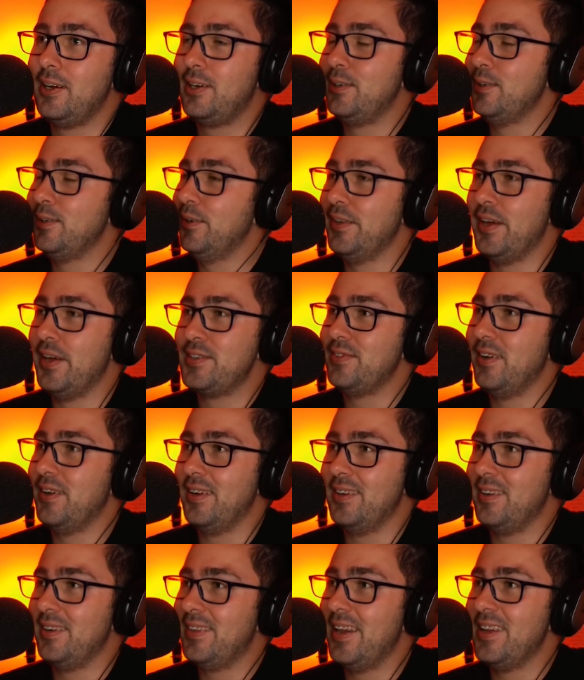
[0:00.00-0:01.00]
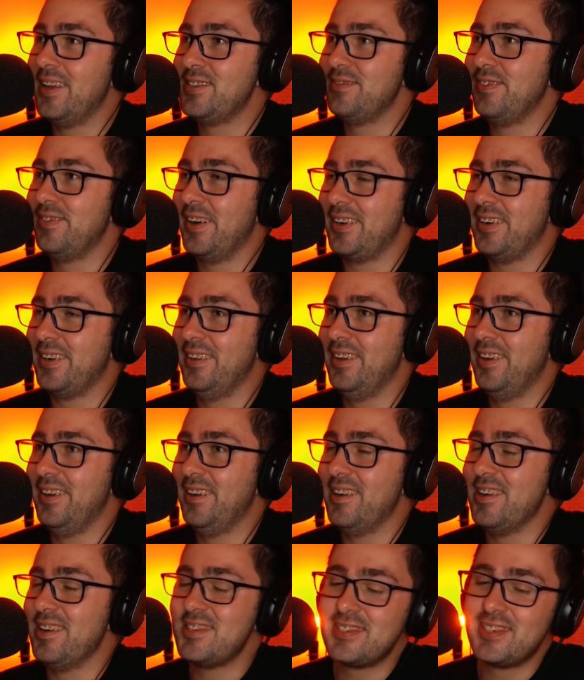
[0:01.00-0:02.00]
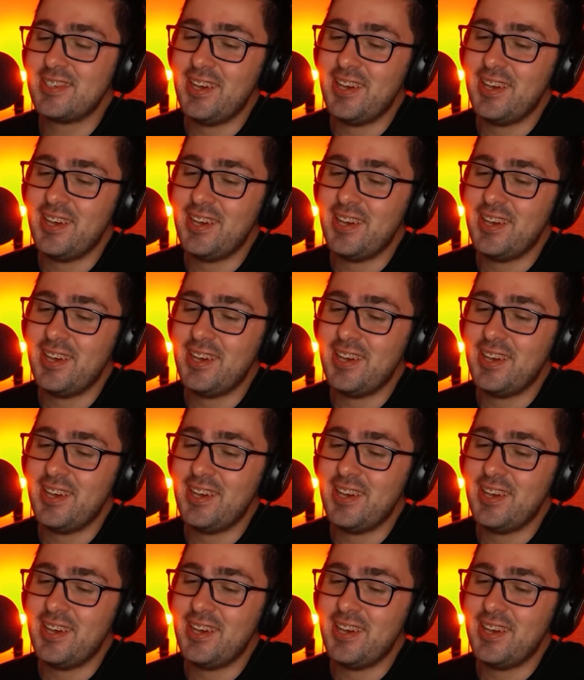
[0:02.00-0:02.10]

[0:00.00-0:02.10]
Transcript: God, that's funny. That is fucking hilarious.